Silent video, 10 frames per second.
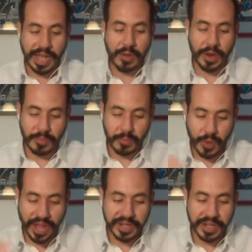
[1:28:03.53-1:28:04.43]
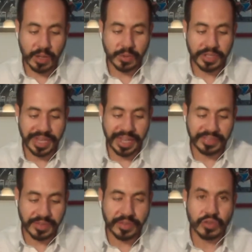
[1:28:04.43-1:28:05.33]
a radical
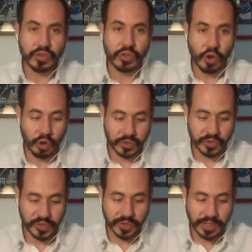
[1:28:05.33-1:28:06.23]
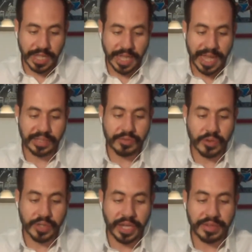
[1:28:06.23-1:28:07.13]
nativist cause,
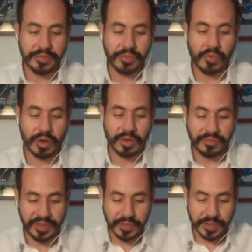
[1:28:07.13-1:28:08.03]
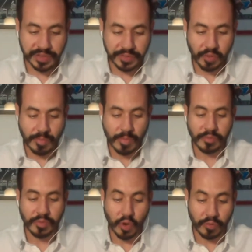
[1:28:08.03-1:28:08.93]
advocating for a federalist form
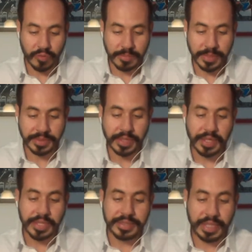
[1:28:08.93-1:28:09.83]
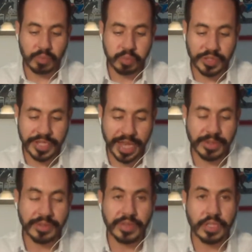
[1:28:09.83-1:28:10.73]
of government that would
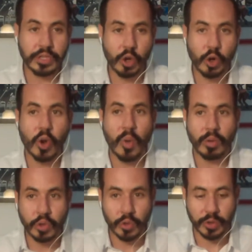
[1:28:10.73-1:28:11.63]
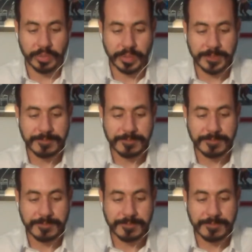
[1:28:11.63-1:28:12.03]
guarantee local autonomy.